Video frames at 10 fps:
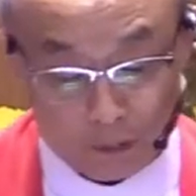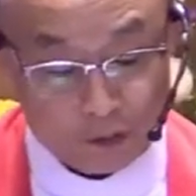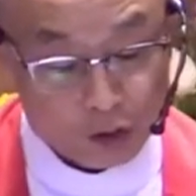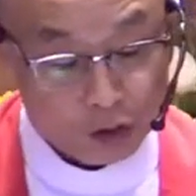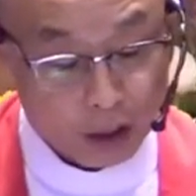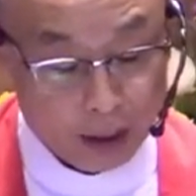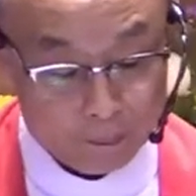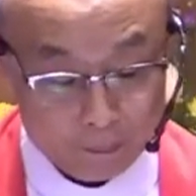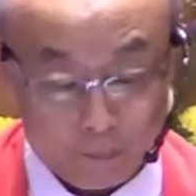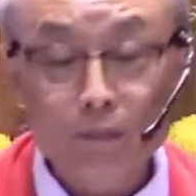first
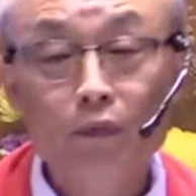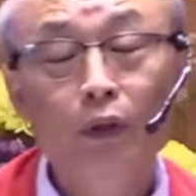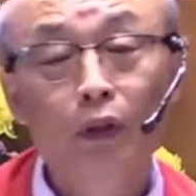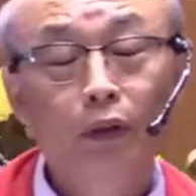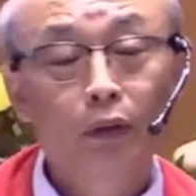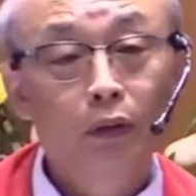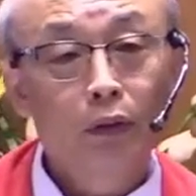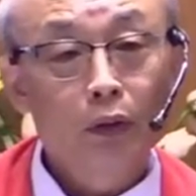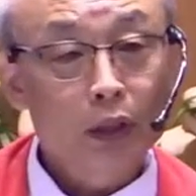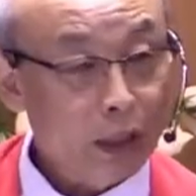time.
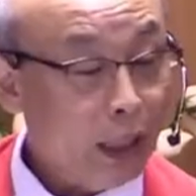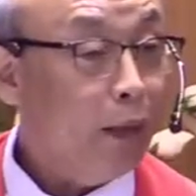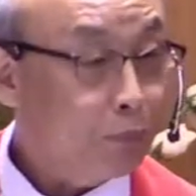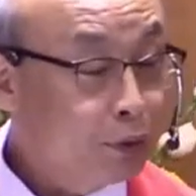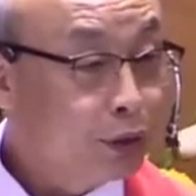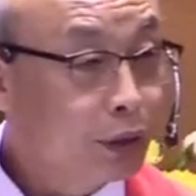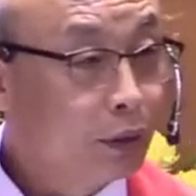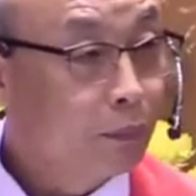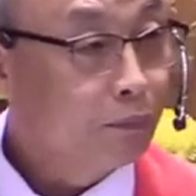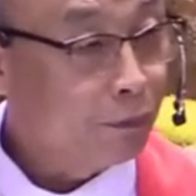It happens
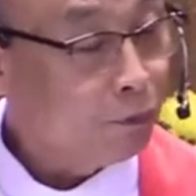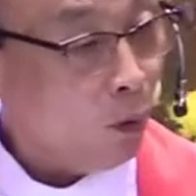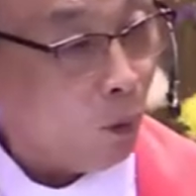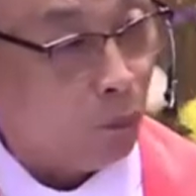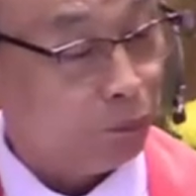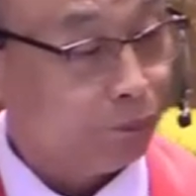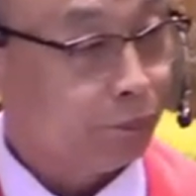before.